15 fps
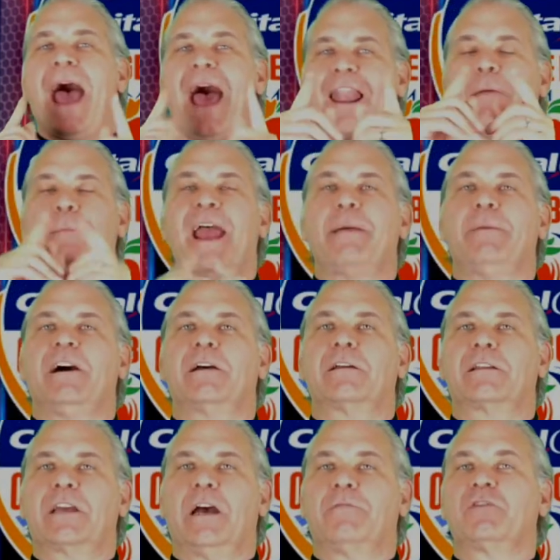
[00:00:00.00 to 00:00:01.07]
Alabama
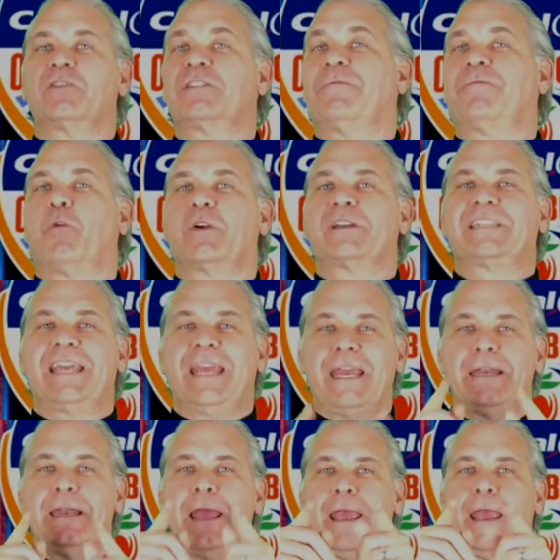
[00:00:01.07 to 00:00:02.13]
covers the
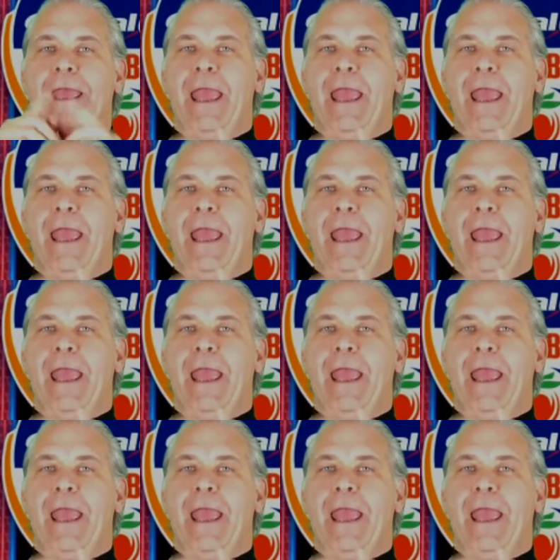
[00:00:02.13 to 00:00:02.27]
14.